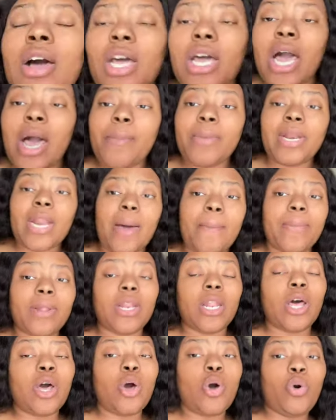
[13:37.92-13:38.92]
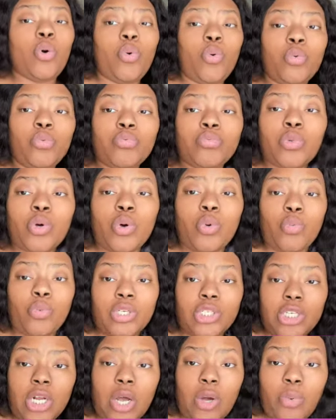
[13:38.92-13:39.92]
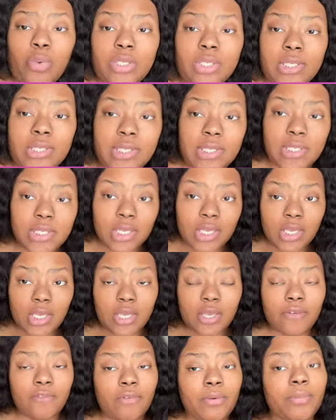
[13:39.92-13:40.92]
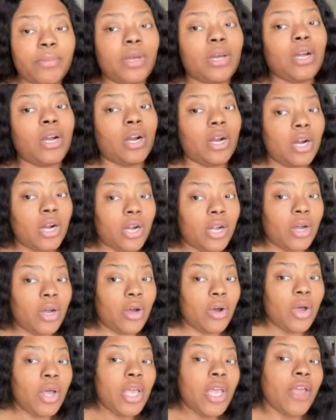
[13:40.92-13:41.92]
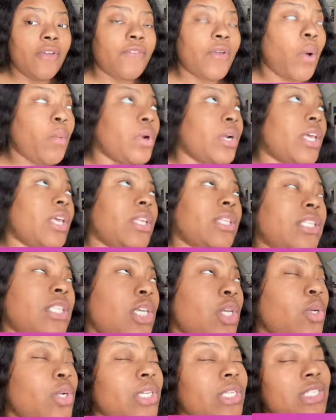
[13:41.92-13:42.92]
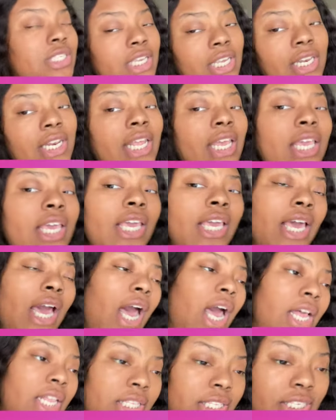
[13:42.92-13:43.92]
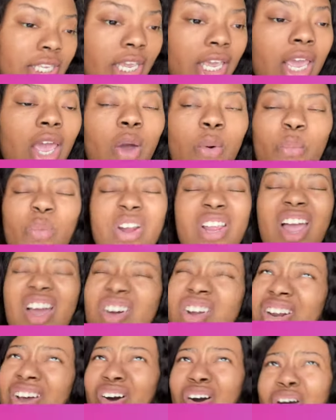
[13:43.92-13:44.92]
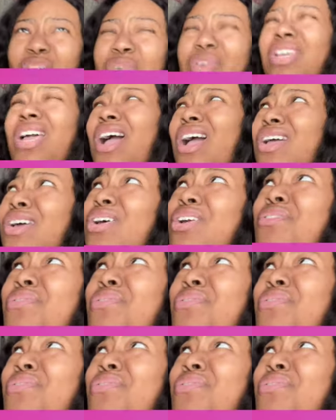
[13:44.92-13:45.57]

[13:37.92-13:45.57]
Comment down below what y'all want to see from your girl. If y'all want to continue to see Nicki content, well, y'all gonna all y'all gonna